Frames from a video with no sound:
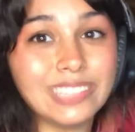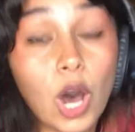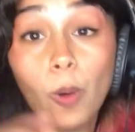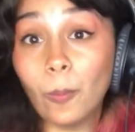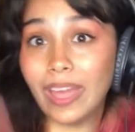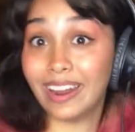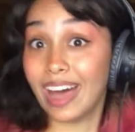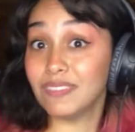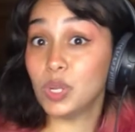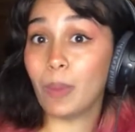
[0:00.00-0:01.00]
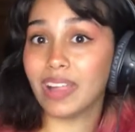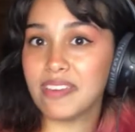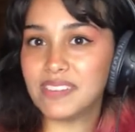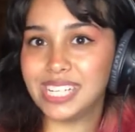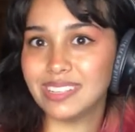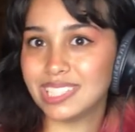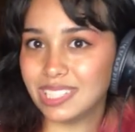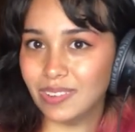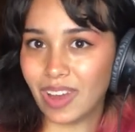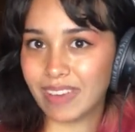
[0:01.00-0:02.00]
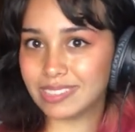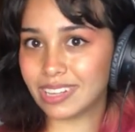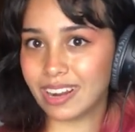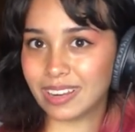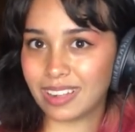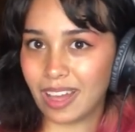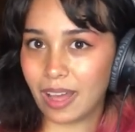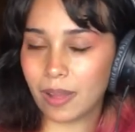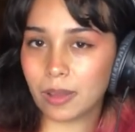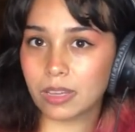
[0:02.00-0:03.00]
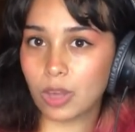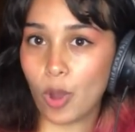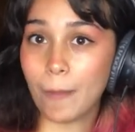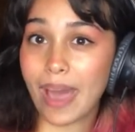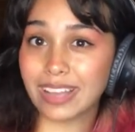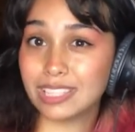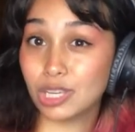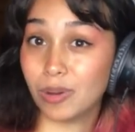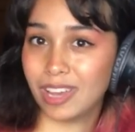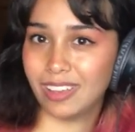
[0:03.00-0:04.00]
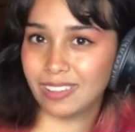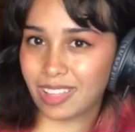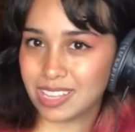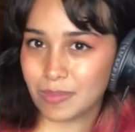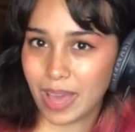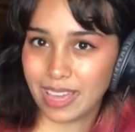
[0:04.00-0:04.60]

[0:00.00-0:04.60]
Oh, and I'll have new ballet videos soon. I've started going back to it because of my